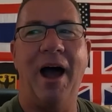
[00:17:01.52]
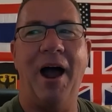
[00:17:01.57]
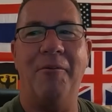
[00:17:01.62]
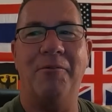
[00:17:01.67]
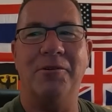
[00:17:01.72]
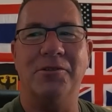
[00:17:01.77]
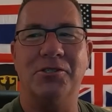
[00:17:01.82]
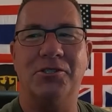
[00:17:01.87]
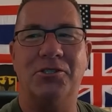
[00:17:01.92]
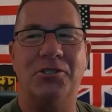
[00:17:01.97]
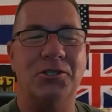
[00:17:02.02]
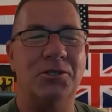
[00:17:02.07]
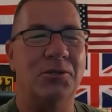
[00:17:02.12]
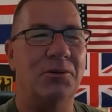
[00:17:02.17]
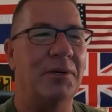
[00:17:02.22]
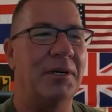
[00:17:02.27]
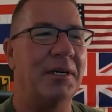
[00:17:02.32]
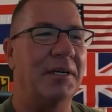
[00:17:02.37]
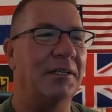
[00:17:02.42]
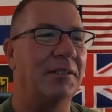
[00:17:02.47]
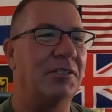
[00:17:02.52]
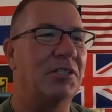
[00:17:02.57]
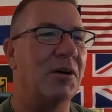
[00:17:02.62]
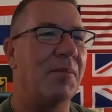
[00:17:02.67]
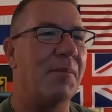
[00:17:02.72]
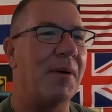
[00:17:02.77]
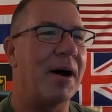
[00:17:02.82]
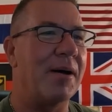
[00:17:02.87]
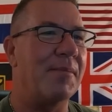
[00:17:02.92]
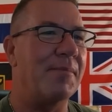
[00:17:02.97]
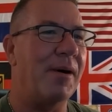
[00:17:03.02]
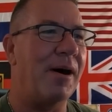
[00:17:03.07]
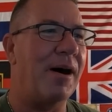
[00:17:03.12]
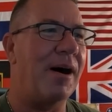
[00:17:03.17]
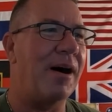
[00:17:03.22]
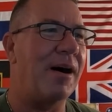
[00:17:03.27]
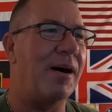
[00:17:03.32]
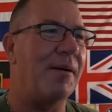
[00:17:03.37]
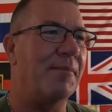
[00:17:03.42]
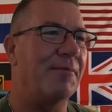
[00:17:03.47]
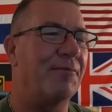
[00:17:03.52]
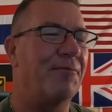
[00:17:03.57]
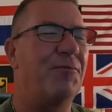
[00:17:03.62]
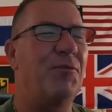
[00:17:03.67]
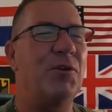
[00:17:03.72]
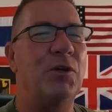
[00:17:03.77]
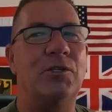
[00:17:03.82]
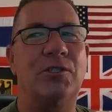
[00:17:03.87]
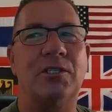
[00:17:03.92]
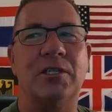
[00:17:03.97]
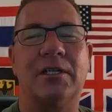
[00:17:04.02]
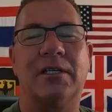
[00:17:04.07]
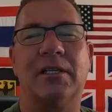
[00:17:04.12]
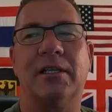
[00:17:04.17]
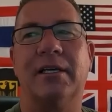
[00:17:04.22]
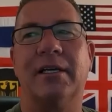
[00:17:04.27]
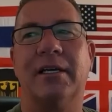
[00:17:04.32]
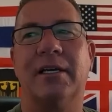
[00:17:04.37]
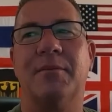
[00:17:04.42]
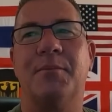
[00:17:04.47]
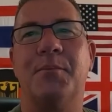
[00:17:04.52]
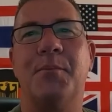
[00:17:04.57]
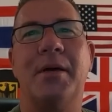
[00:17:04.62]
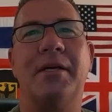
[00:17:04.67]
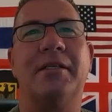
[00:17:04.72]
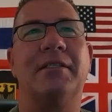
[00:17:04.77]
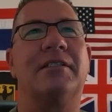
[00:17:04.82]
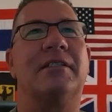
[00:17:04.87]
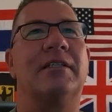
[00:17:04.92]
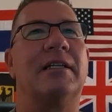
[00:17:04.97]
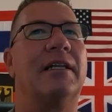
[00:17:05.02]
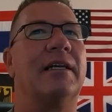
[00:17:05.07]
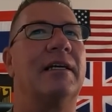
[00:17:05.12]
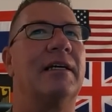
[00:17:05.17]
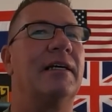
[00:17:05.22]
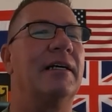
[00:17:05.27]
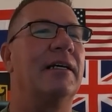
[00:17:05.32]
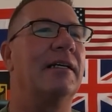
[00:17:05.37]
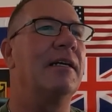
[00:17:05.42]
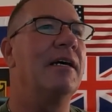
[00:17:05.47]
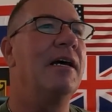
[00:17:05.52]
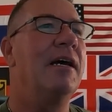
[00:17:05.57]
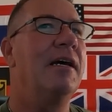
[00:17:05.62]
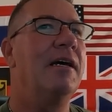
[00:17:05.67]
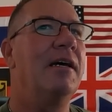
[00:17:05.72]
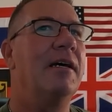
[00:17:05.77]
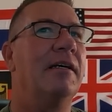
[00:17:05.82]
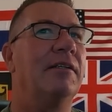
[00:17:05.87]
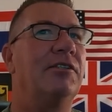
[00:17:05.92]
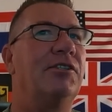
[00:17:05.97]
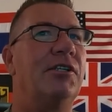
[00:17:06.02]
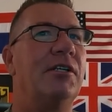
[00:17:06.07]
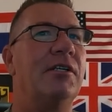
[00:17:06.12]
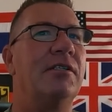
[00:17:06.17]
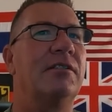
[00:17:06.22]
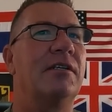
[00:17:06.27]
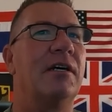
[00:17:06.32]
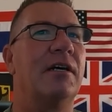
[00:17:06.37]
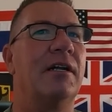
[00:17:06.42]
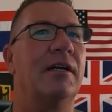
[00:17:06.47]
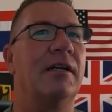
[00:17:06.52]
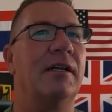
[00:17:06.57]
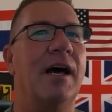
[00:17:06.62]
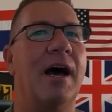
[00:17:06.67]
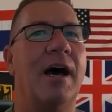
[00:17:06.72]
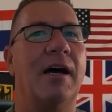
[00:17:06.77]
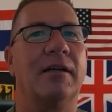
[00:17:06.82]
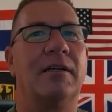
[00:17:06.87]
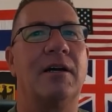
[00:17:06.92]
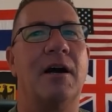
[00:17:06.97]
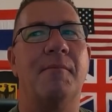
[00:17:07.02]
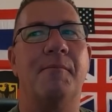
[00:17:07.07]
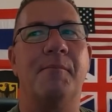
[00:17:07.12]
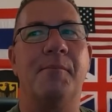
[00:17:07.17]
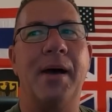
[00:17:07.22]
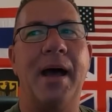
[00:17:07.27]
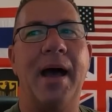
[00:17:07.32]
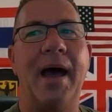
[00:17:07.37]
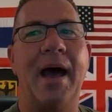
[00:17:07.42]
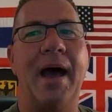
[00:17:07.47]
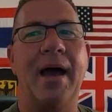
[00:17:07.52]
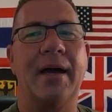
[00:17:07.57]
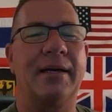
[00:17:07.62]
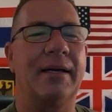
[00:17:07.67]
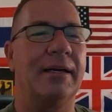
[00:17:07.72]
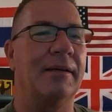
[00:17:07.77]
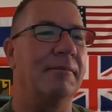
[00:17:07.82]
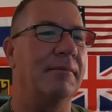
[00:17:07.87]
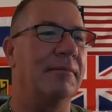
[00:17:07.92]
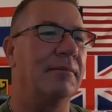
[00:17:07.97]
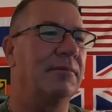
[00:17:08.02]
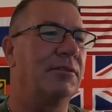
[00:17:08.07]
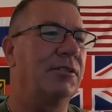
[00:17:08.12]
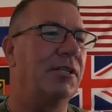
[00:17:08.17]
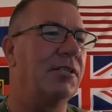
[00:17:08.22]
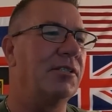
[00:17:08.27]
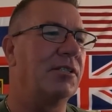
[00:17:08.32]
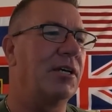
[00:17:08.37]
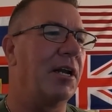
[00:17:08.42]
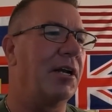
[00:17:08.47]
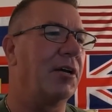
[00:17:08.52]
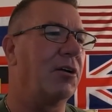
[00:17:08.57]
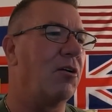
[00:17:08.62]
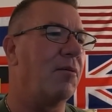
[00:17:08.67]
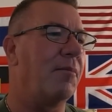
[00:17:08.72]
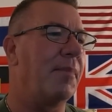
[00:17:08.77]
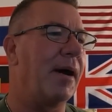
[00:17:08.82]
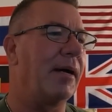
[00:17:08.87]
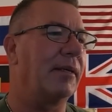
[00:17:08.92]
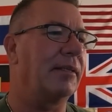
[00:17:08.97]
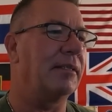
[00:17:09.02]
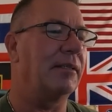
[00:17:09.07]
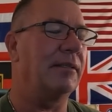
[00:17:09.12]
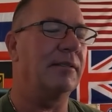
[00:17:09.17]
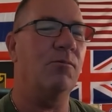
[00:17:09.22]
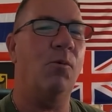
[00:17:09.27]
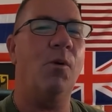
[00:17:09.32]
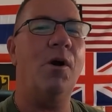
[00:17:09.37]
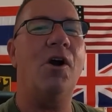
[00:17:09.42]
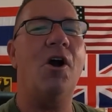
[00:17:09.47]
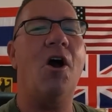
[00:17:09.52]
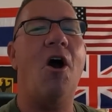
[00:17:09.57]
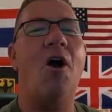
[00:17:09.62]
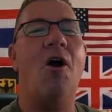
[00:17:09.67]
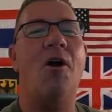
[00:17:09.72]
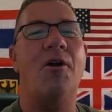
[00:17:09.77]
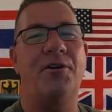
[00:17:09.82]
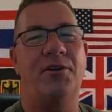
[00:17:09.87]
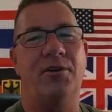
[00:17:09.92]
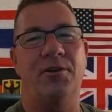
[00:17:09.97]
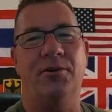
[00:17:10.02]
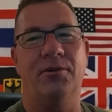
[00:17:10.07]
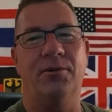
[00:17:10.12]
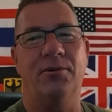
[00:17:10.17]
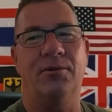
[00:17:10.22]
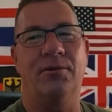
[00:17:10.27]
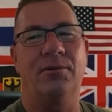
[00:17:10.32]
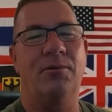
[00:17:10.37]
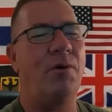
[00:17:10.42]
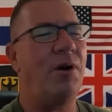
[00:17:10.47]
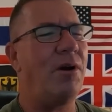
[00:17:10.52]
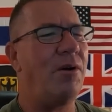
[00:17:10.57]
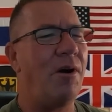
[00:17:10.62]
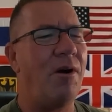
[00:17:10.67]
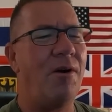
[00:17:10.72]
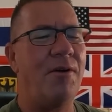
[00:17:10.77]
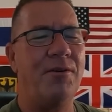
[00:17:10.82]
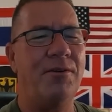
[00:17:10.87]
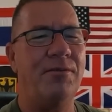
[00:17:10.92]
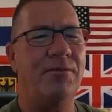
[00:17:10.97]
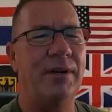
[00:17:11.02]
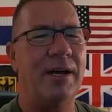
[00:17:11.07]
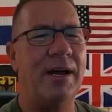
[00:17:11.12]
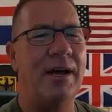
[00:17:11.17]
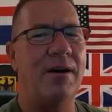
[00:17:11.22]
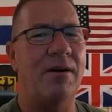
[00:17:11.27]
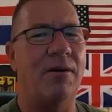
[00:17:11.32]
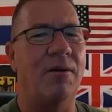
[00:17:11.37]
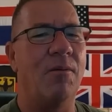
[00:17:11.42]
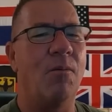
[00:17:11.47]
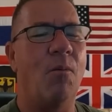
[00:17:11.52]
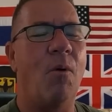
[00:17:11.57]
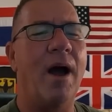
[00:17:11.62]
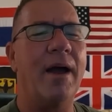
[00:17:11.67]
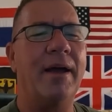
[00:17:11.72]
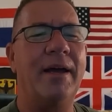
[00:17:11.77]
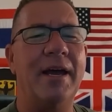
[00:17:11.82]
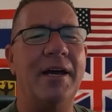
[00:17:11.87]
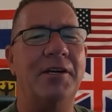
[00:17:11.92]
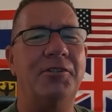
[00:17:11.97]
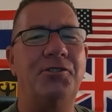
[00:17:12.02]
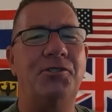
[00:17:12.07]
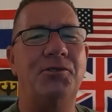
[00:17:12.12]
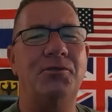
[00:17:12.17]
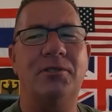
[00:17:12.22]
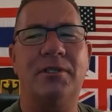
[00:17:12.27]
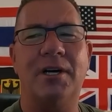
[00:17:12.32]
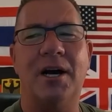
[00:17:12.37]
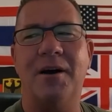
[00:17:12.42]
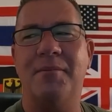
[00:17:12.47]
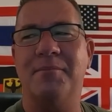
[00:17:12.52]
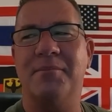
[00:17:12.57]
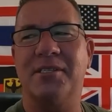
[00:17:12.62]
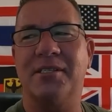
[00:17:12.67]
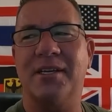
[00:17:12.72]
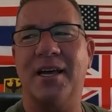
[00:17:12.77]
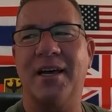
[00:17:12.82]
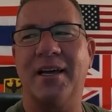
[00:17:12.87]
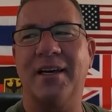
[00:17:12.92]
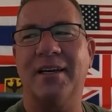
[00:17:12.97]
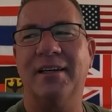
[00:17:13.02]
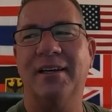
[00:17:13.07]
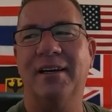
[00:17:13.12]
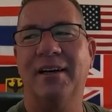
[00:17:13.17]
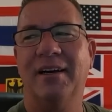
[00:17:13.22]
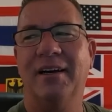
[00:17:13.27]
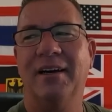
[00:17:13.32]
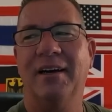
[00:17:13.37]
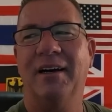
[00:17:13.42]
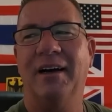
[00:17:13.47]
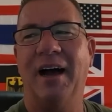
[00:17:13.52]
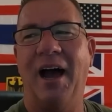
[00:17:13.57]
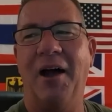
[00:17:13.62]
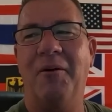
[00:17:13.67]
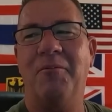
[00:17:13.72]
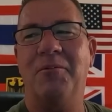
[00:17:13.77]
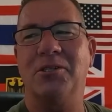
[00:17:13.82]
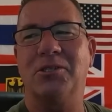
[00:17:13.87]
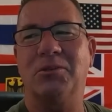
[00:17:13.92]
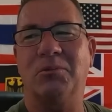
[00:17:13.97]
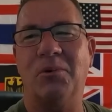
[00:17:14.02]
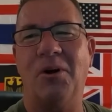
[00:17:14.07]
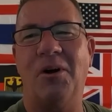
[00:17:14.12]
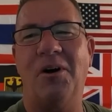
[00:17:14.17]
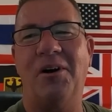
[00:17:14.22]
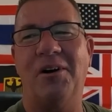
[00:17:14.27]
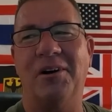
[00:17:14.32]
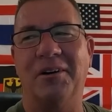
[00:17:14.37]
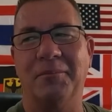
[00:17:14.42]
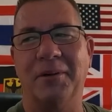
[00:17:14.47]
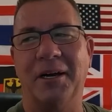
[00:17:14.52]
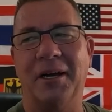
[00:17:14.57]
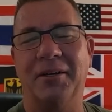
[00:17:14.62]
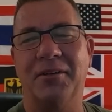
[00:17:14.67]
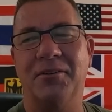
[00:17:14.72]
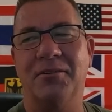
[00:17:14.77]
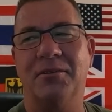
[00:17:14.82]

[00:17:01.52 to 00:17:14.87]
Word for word: I was doing to my mom physically and mentally, and she's gonna not come back and she's gonna go back. Where are you? Where are you now? Why can't you come say, I was wrong, man?